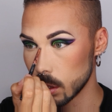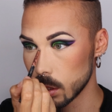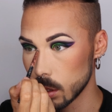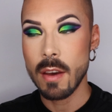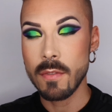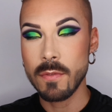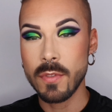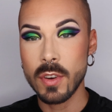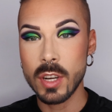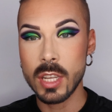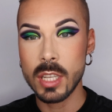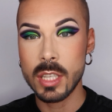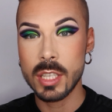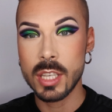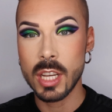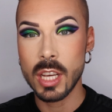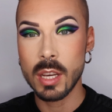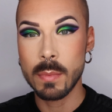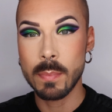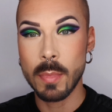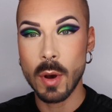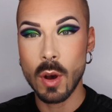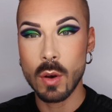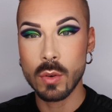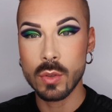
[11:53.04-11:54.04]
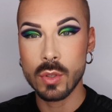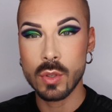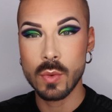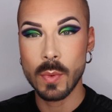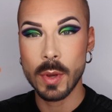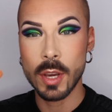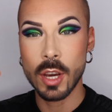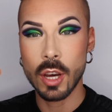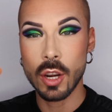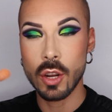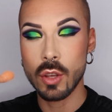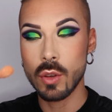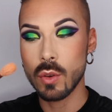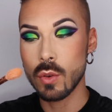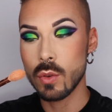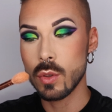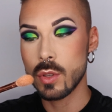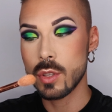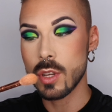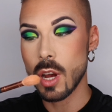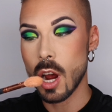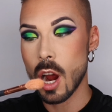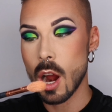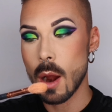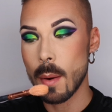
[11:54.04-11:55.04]
And for the cheekbones, we're gonna
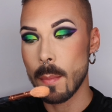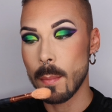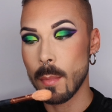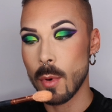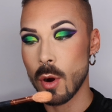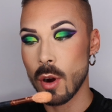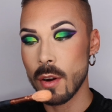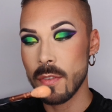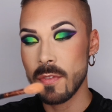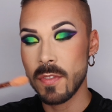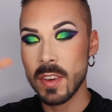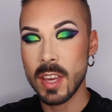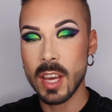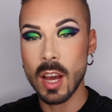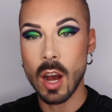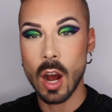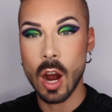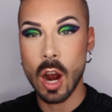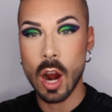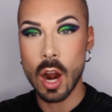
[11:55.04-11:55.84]
use our Morphe